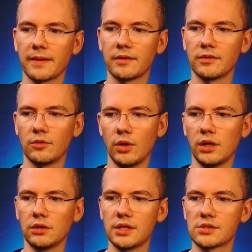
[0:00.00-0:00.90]

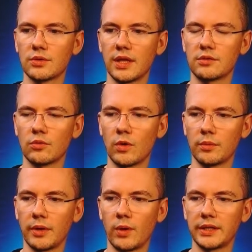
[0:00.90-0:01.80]
Well, let's do that
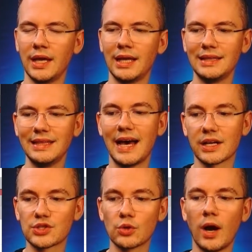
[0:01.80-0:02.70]
one by one.
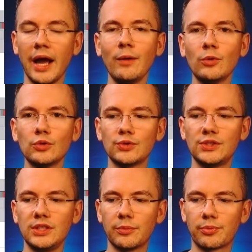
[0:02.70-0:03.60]
Lag. So I want to
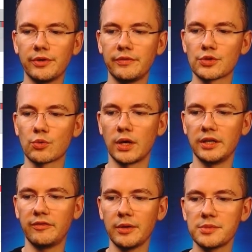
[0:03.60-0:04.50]
see the previous one.
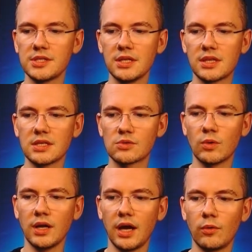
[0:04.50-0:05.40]
If I'm seeing this
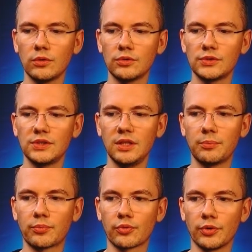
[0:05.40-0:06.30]
one, I want to see the
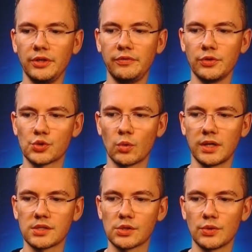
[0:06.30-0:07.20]
previous
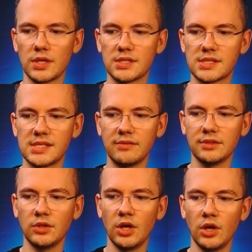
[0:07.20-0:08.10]
one. So the
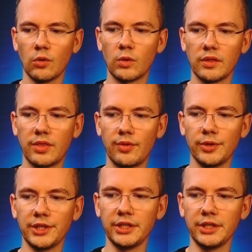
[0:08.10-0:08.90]
713